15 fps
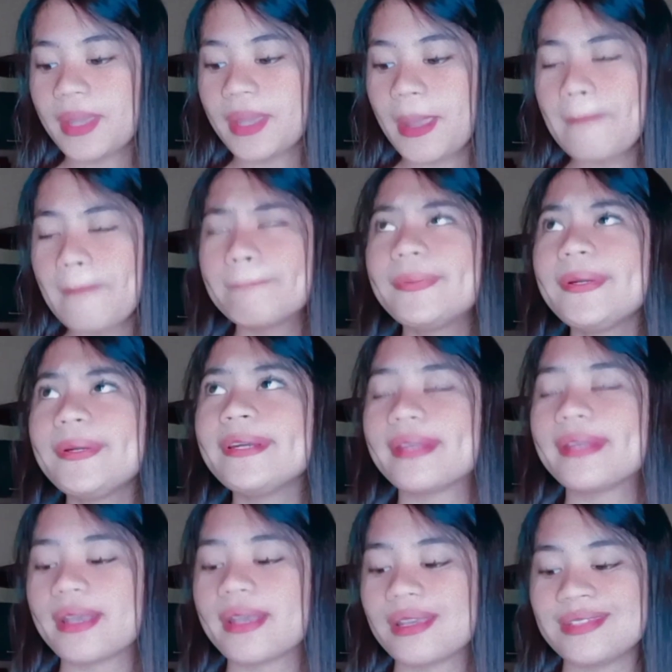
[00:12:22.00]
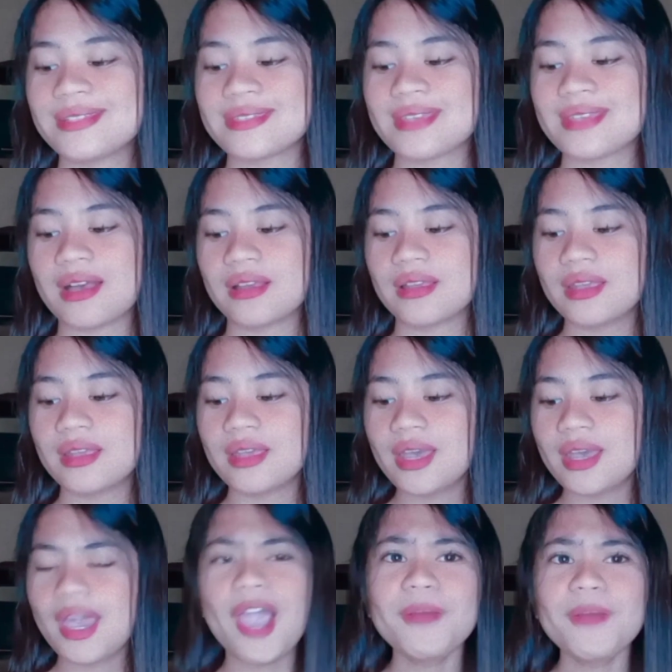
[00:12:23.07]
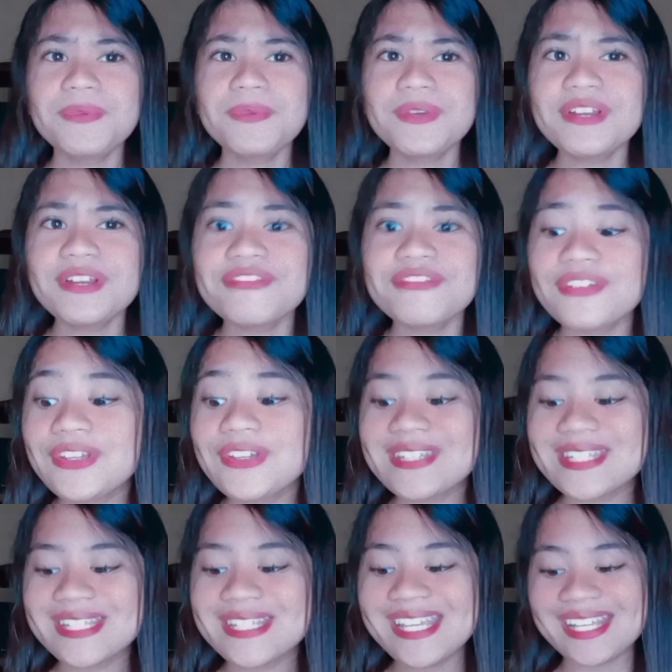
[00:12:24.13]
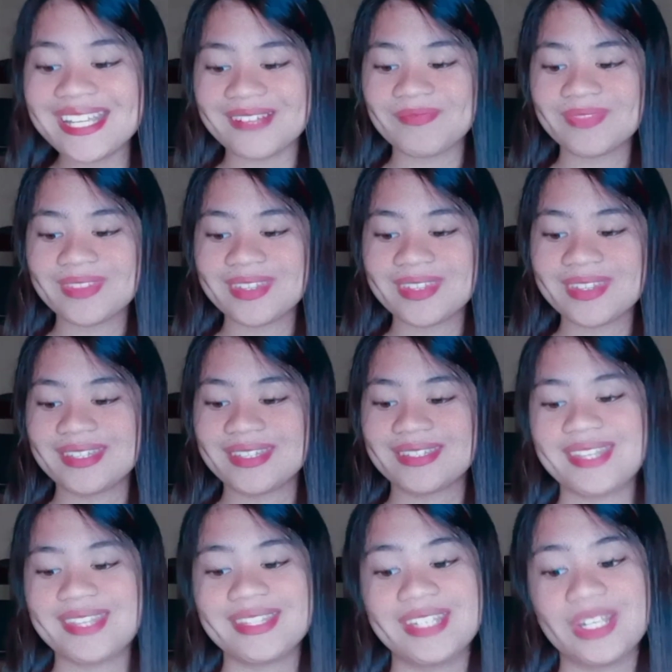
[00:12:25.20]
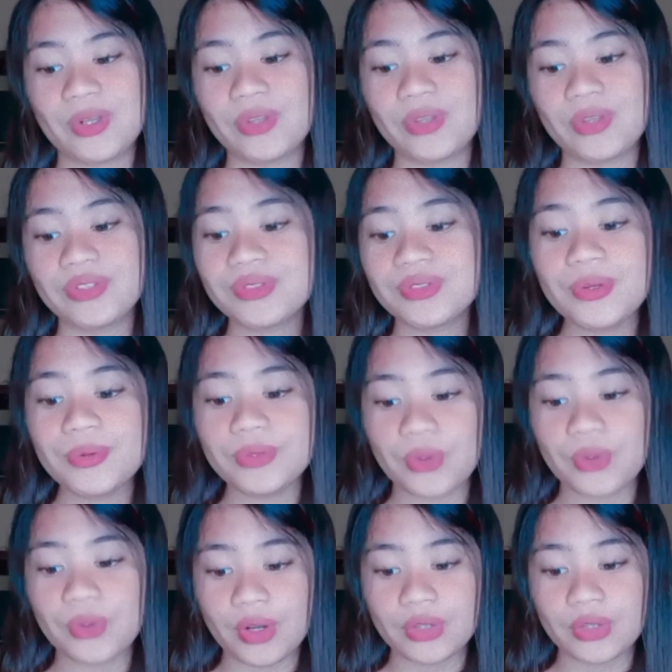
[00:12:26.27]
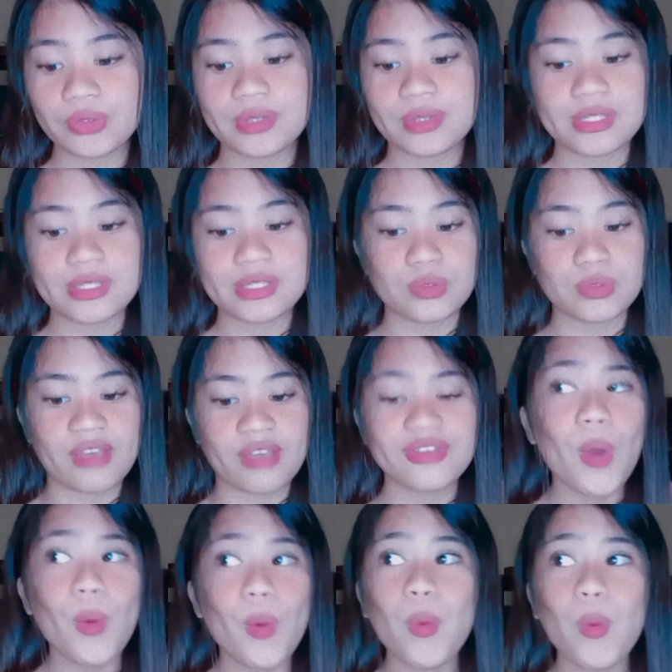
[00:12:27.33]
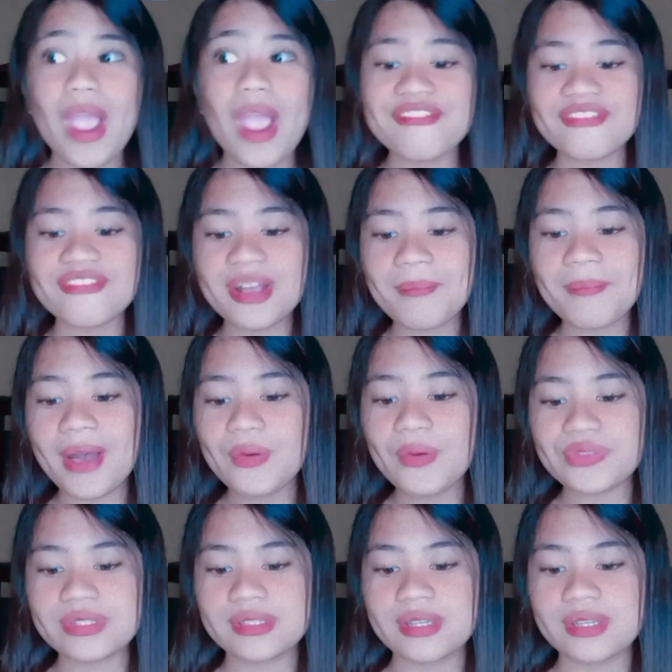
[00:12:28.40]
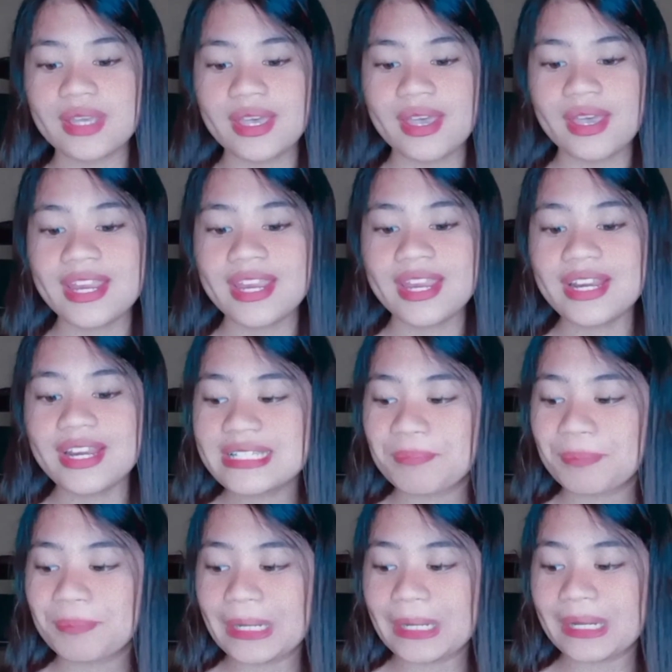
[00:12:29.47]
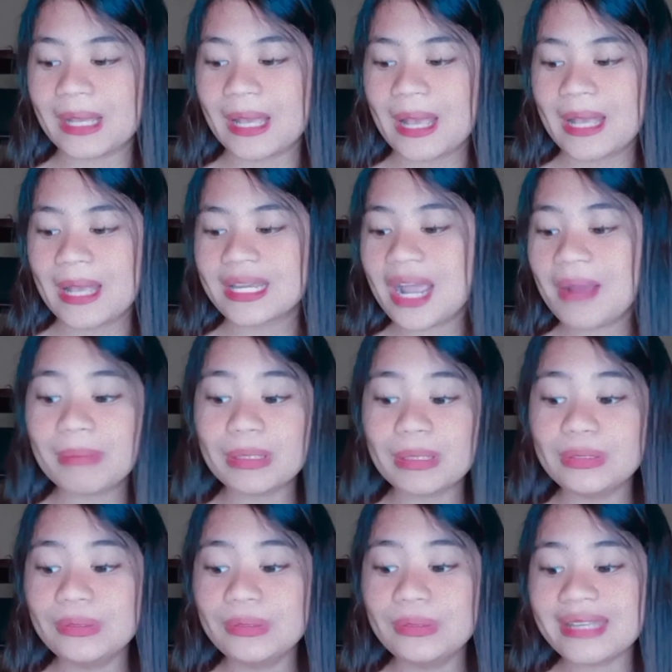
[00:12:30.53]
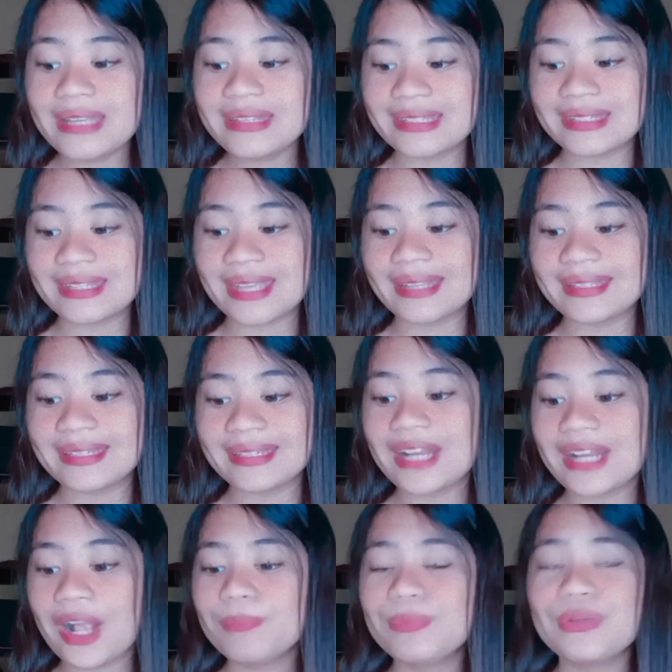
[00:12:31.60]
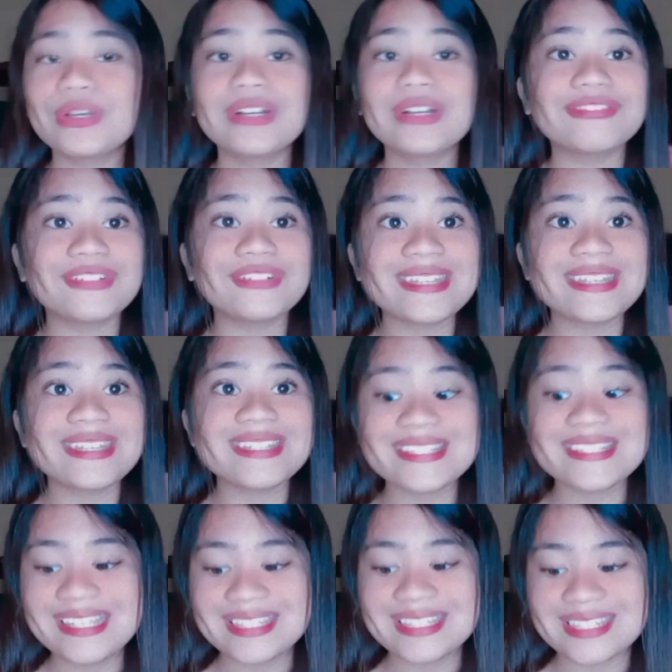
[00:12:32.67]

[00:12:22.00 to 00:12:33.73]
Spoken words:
"Bird," he said, "how beautiful you sing!" Then he called through the door to his wife. "Wife, come out! Here is a bird. Come and look at it and hear how beautiful it sings."